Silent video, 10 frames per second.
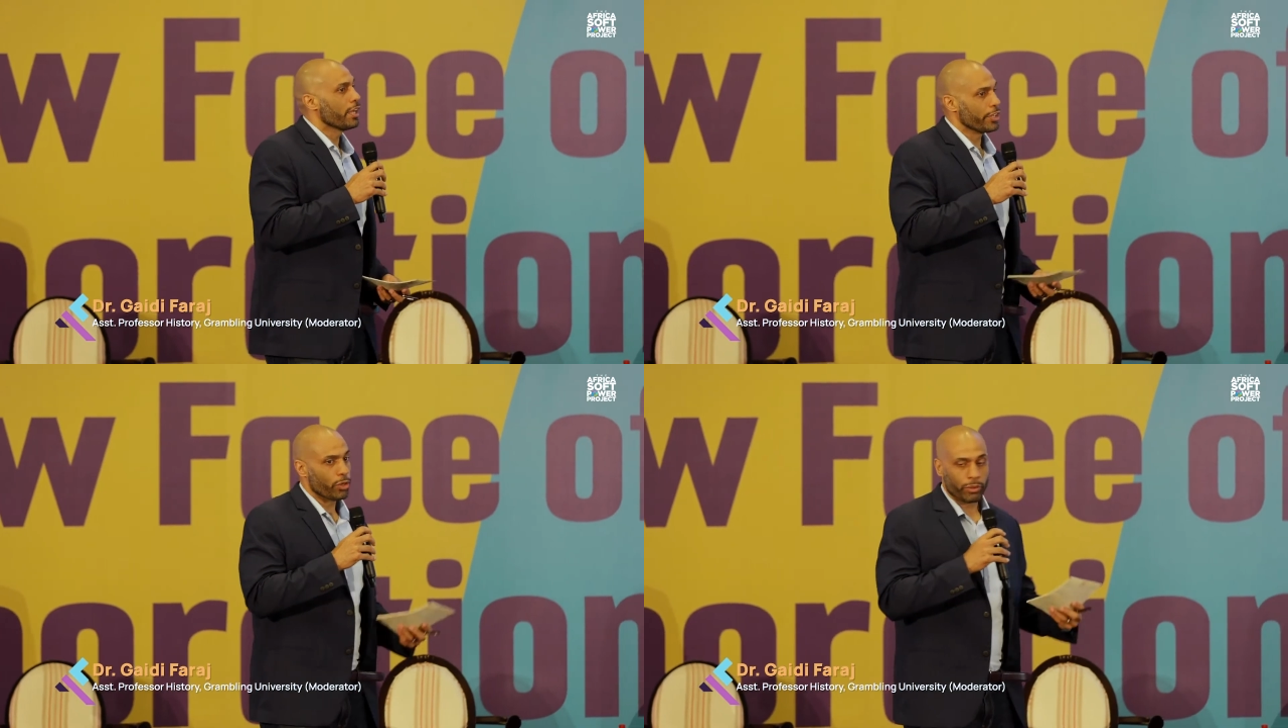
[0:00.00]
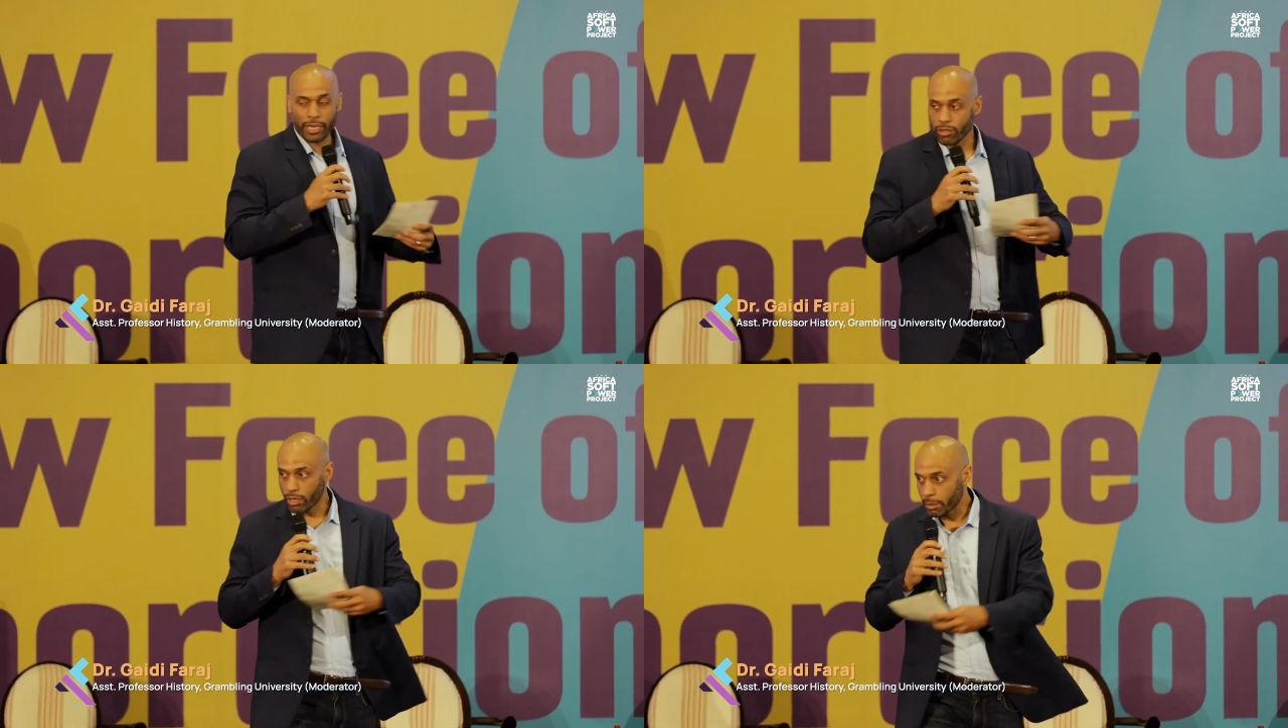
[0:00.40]
you know,
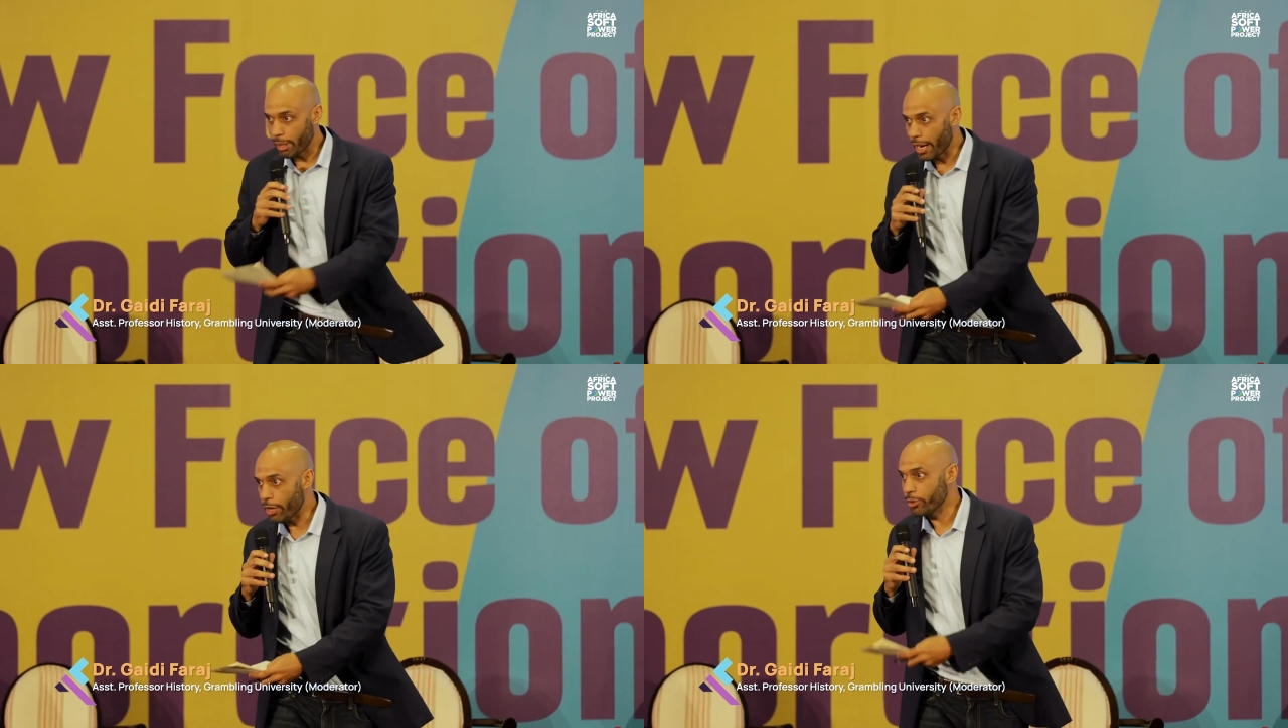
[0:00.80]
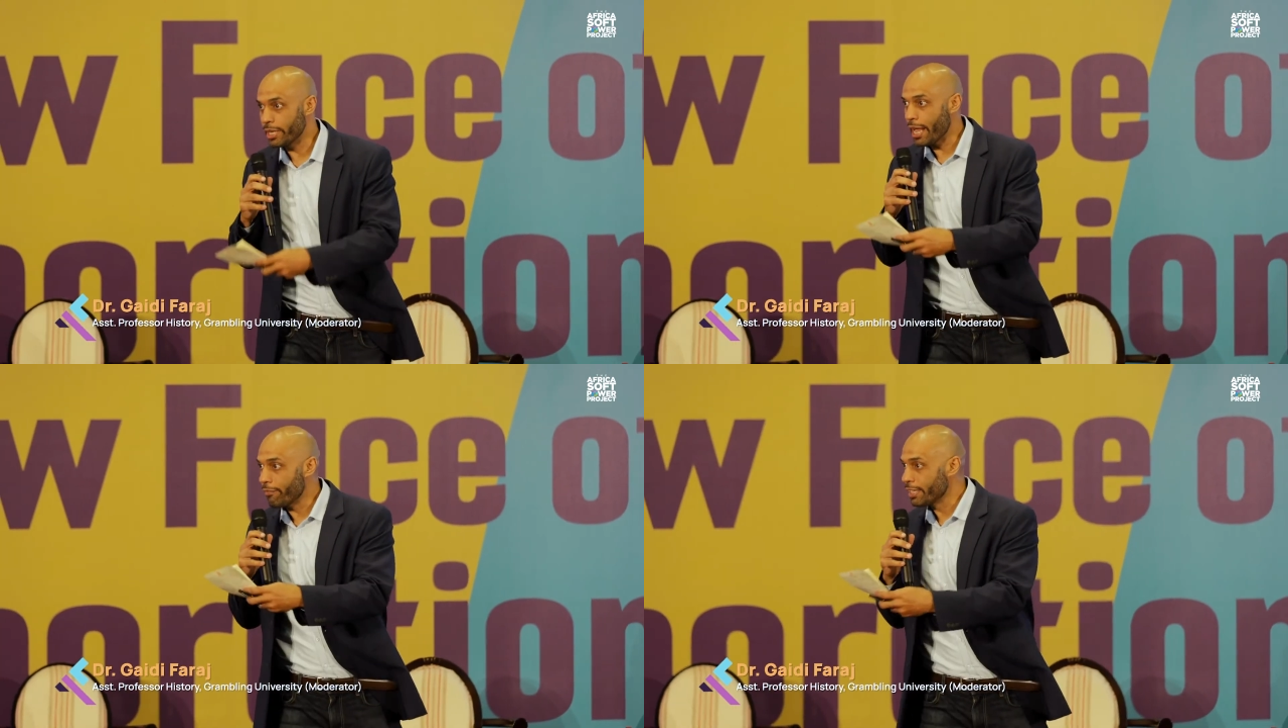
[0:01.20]
they talked about how you
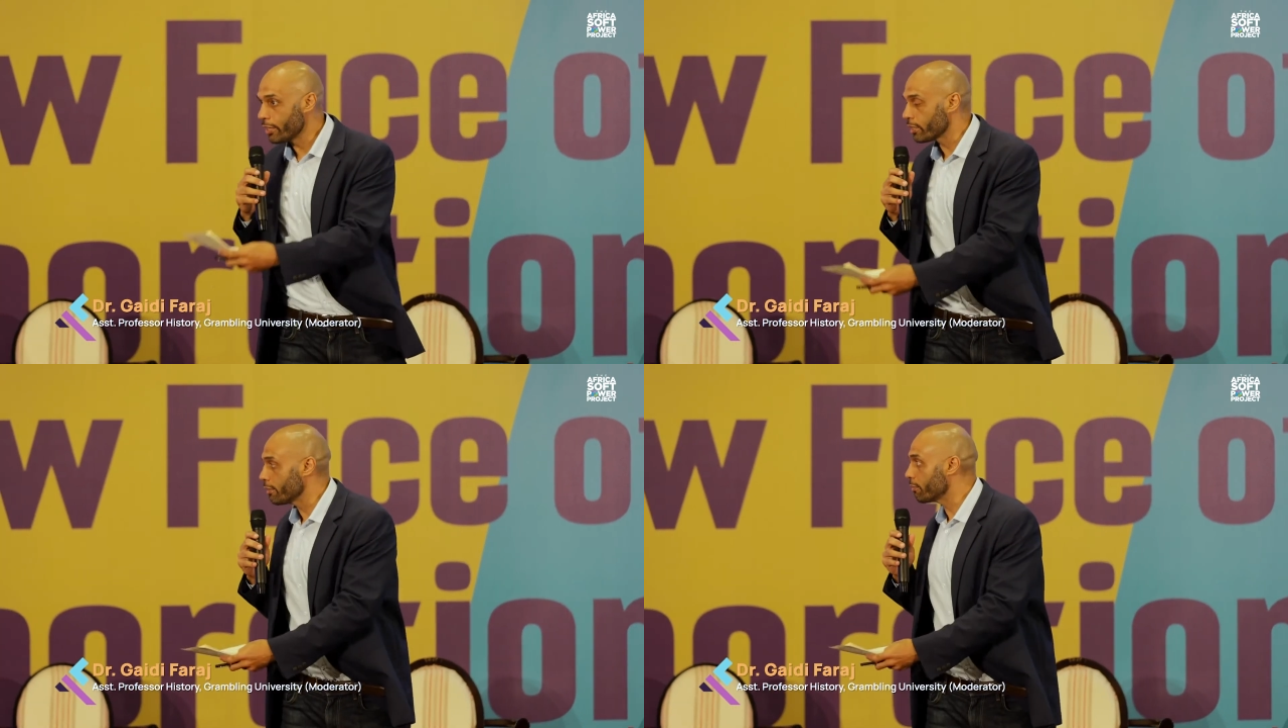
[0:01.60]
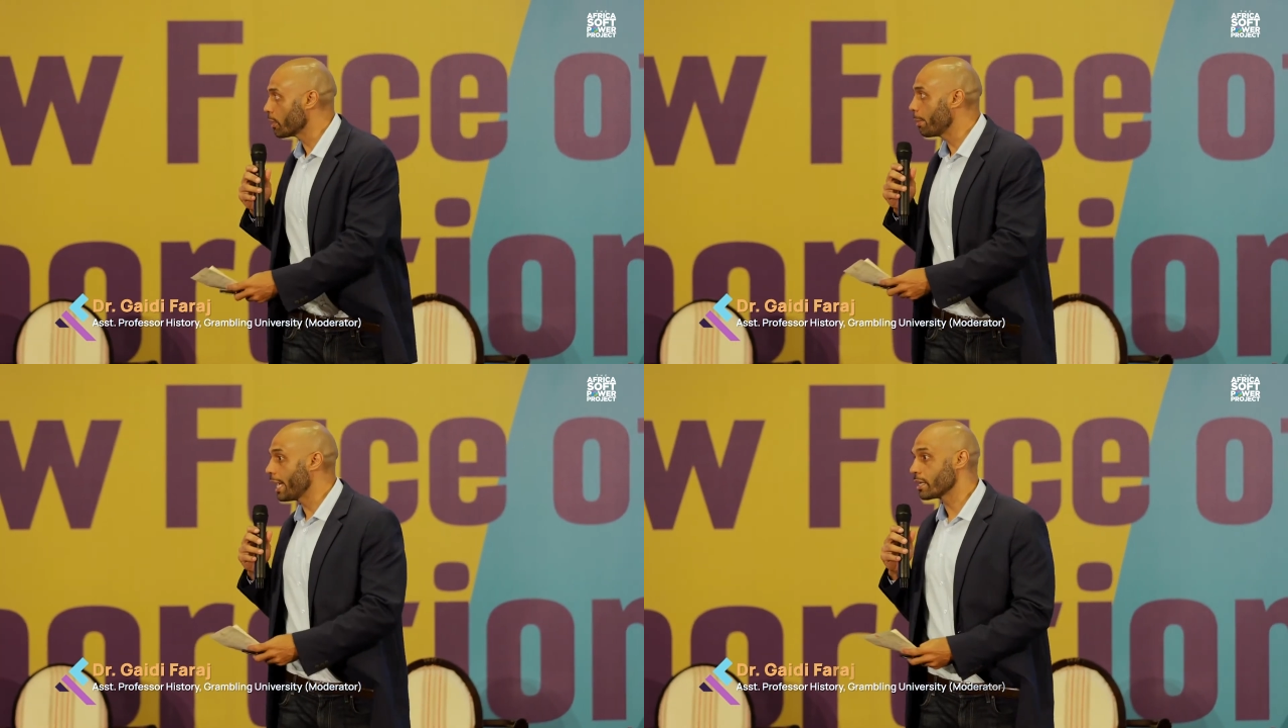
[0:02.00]
need to have a narrative for
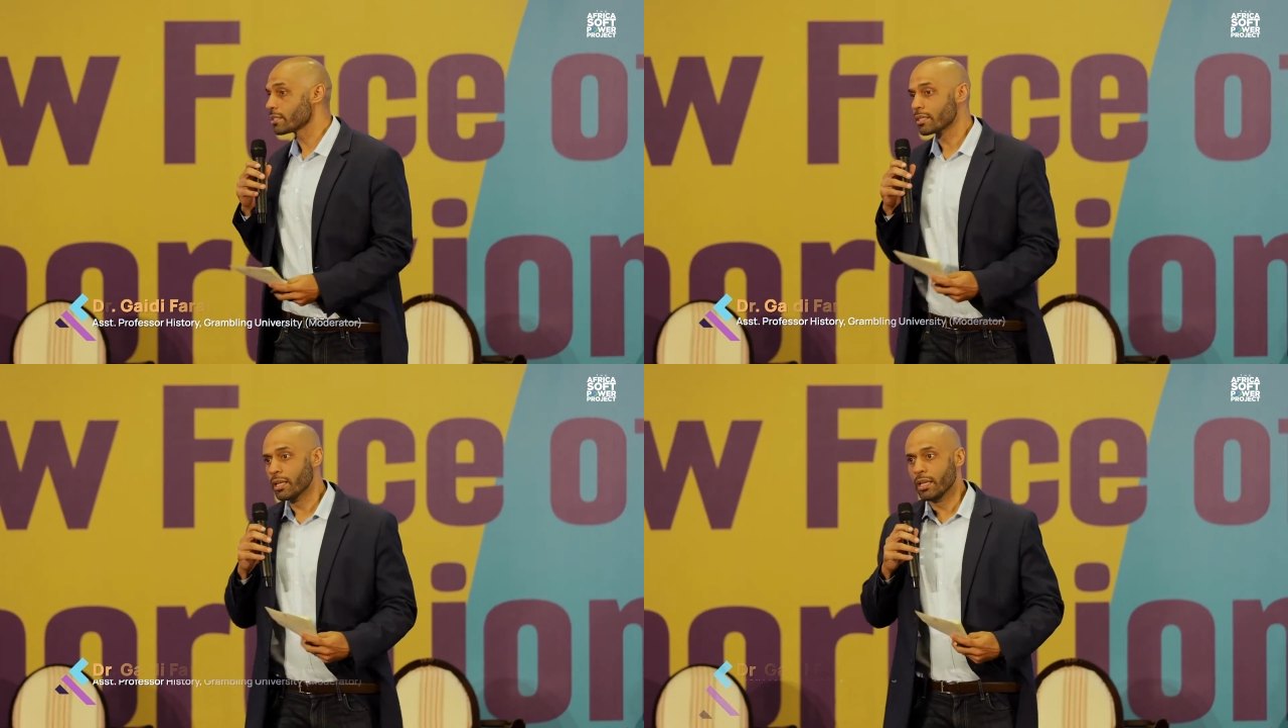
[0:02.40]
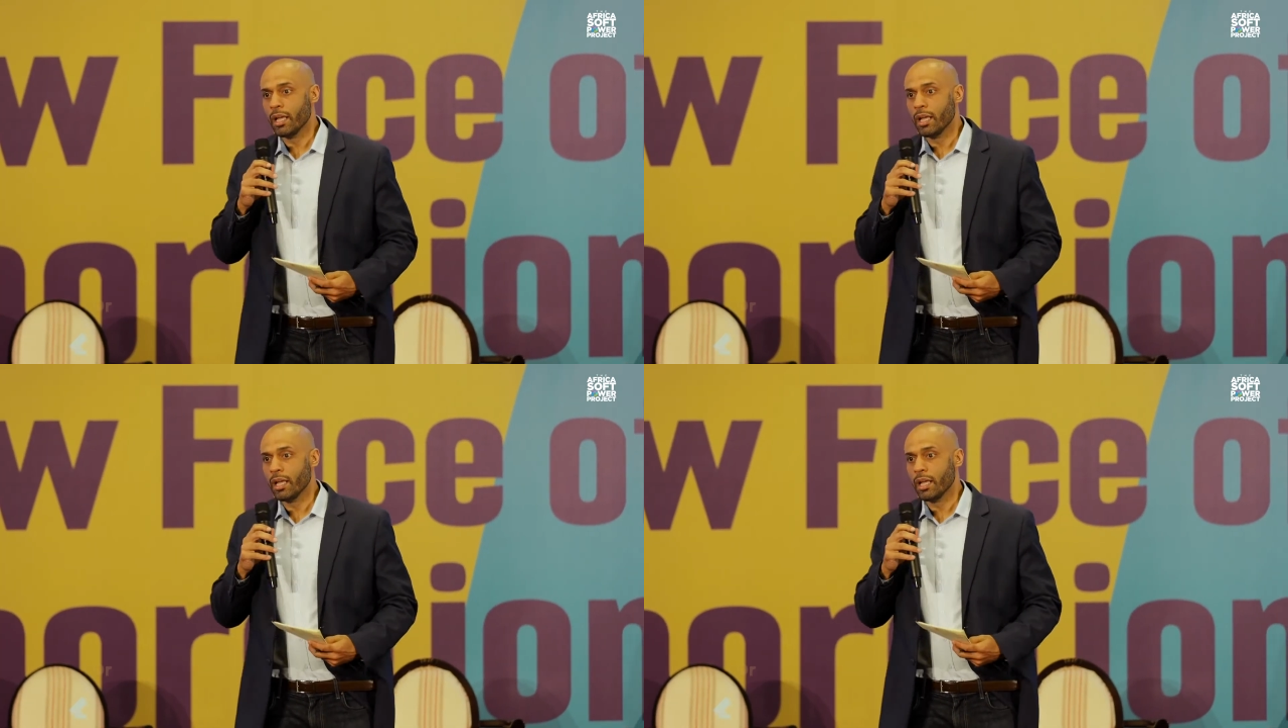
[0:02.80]
the banks.